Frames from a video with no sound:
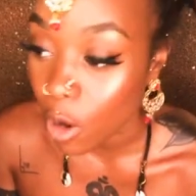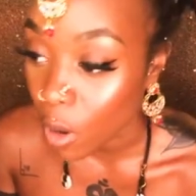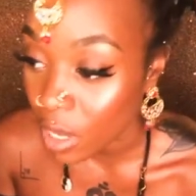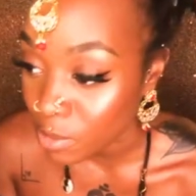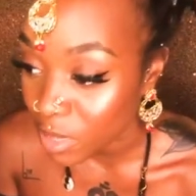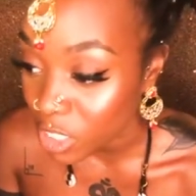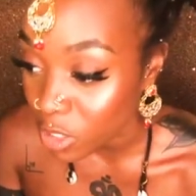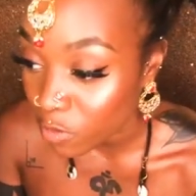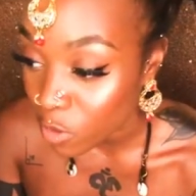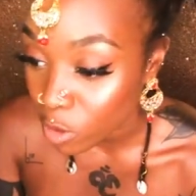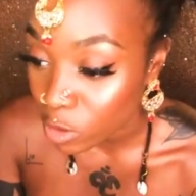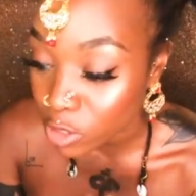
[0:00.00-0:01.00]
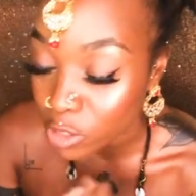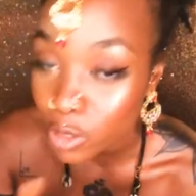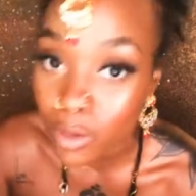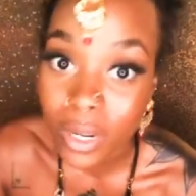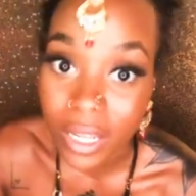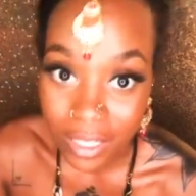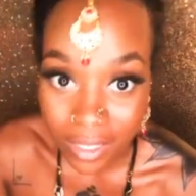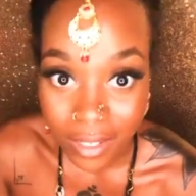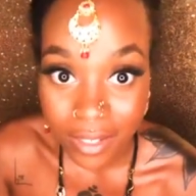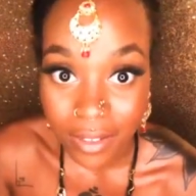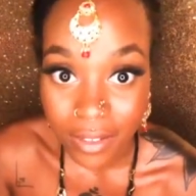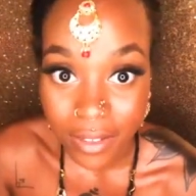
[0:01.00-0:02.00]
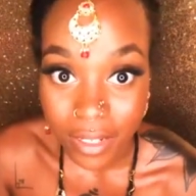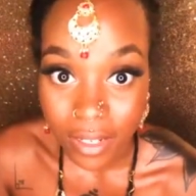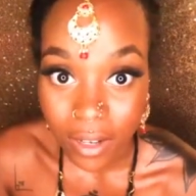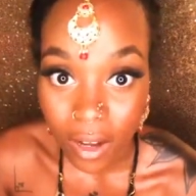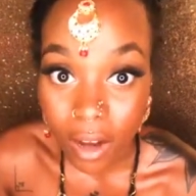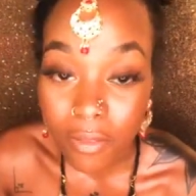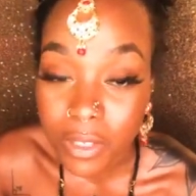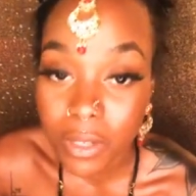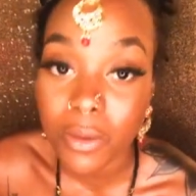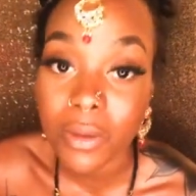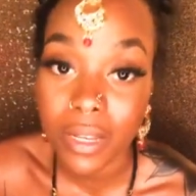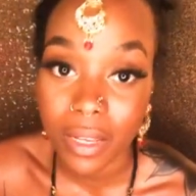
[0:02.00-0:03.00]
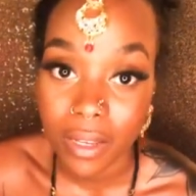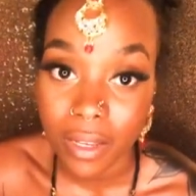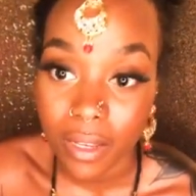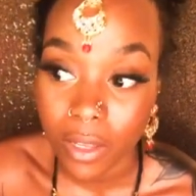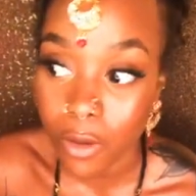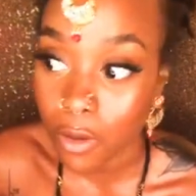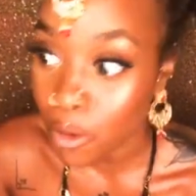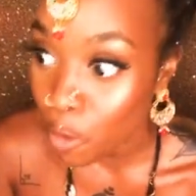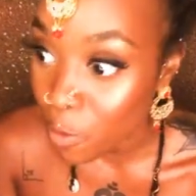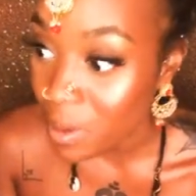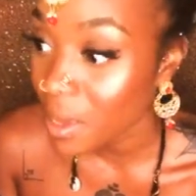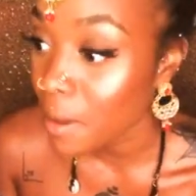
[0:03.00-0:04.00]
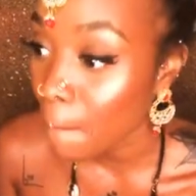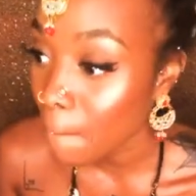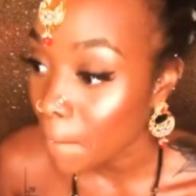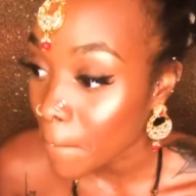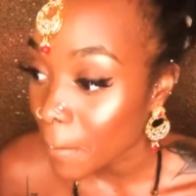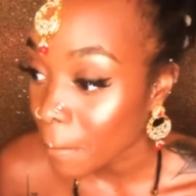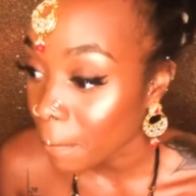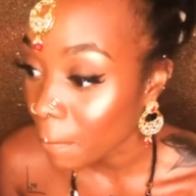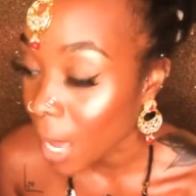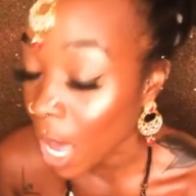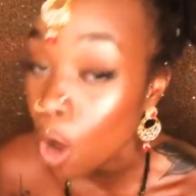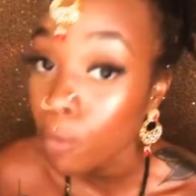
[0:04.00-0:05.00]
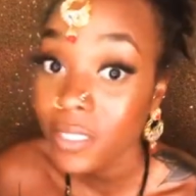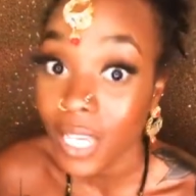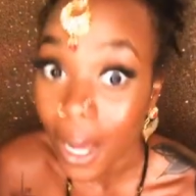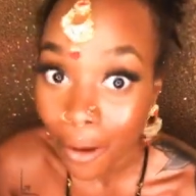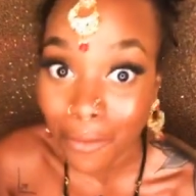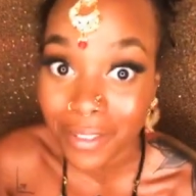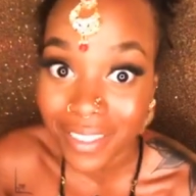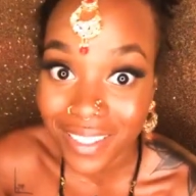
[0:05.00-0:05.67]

especially if you're a student of Tahuti. You will be helped out,